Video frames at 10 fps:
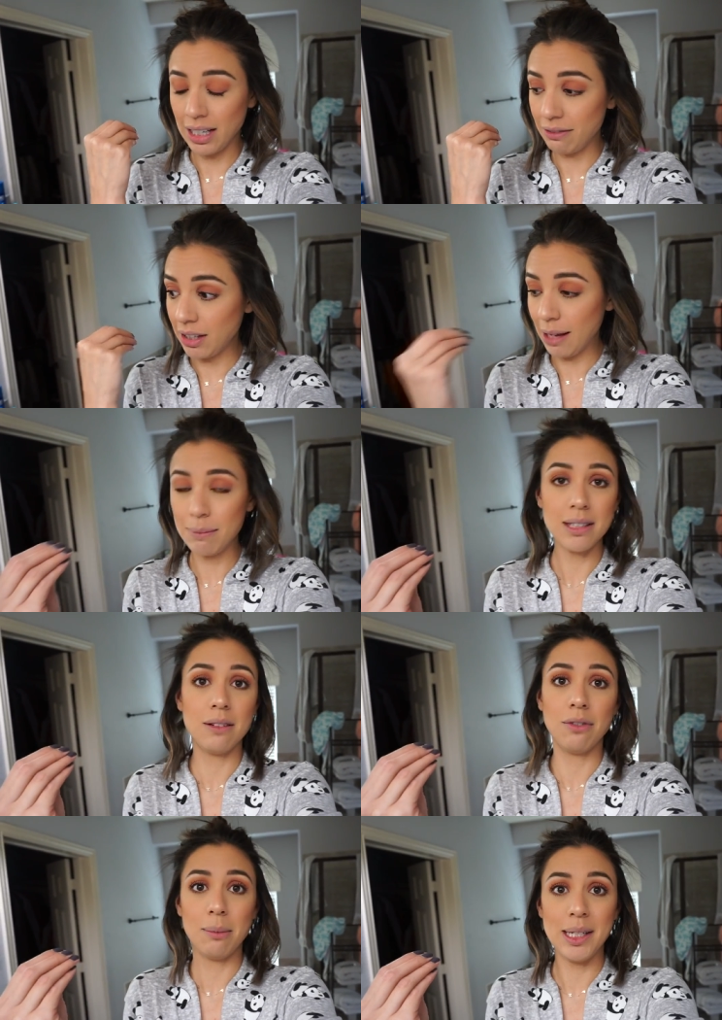I've kept this
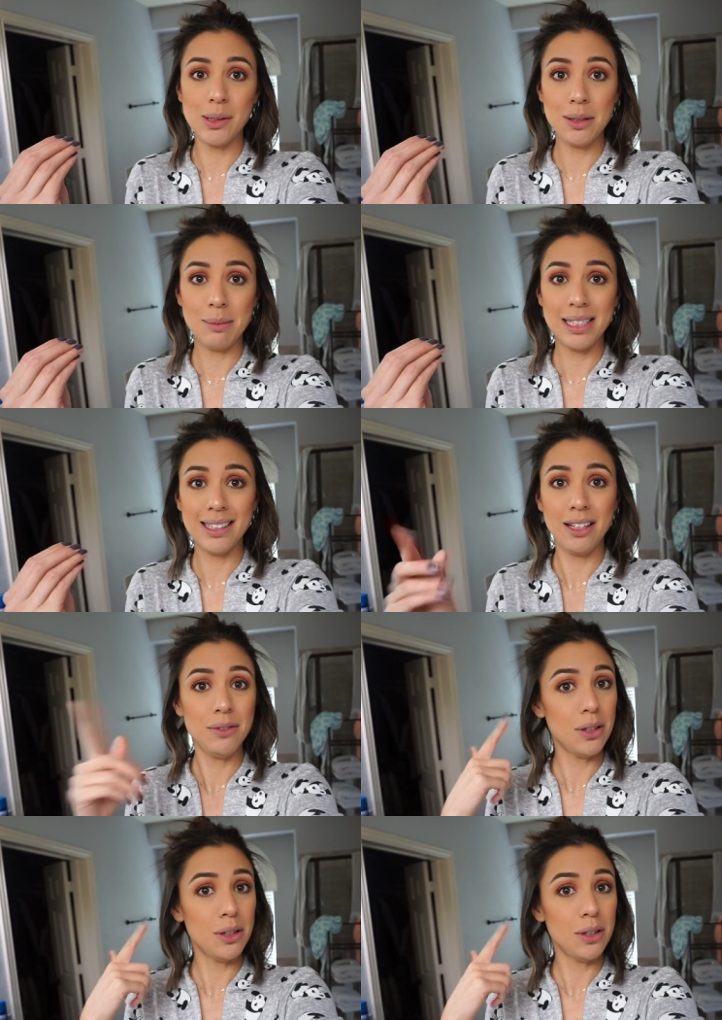information to myself.